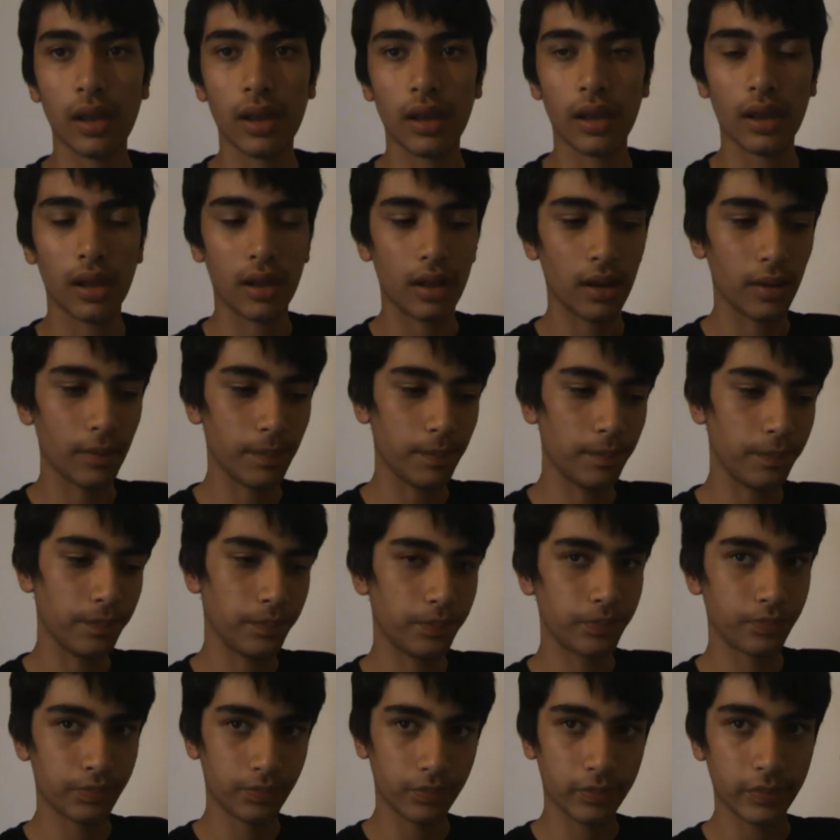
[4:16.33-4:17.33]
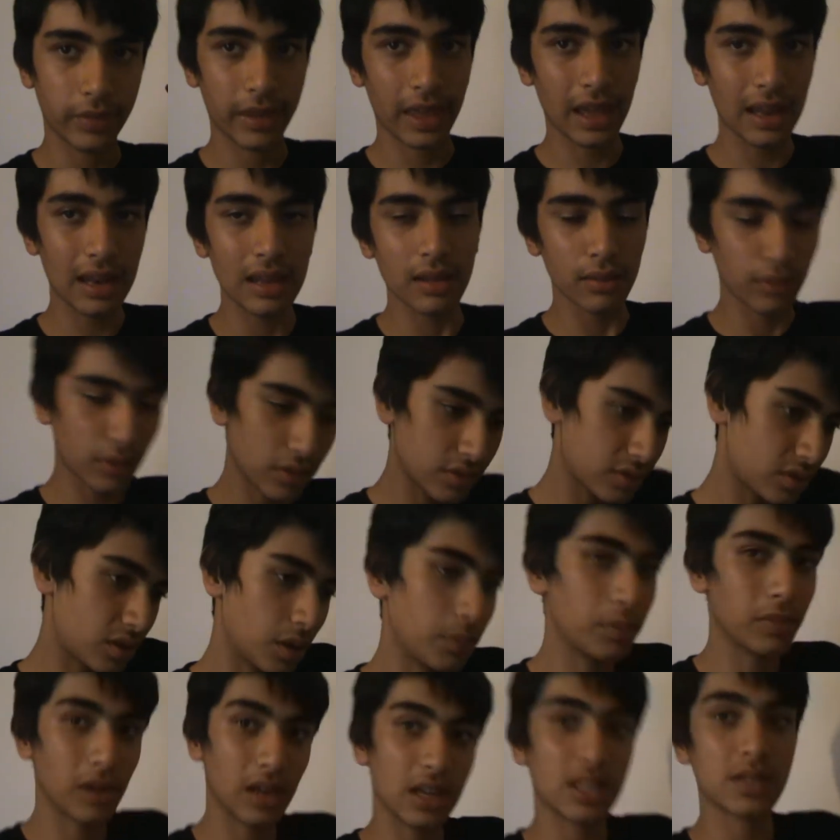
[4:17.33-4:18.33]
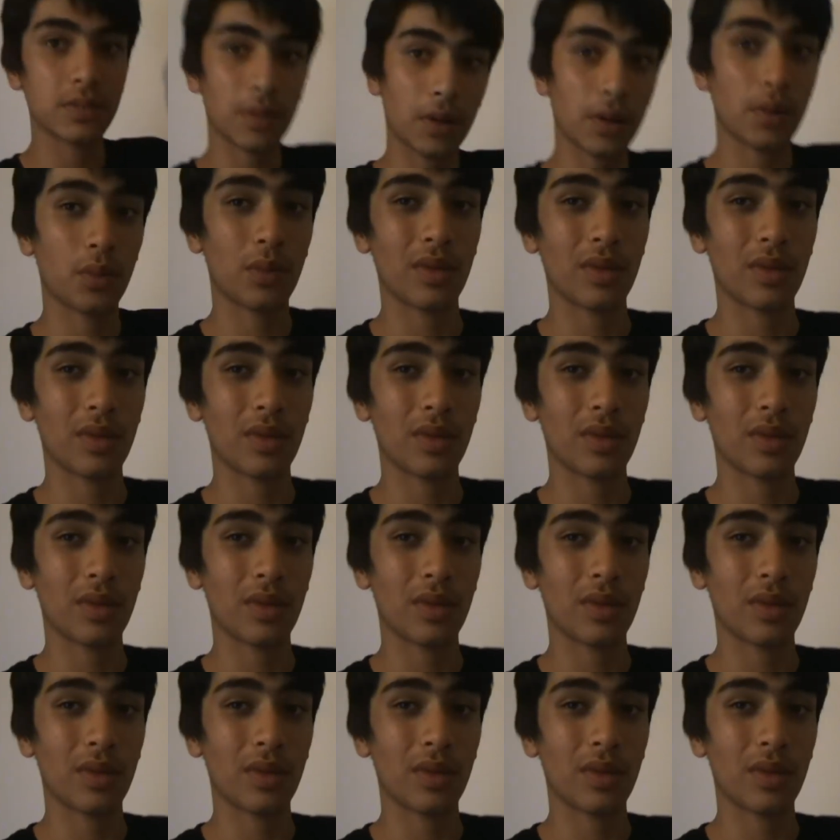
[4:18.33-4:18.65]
Um, get it because Tumblr exploded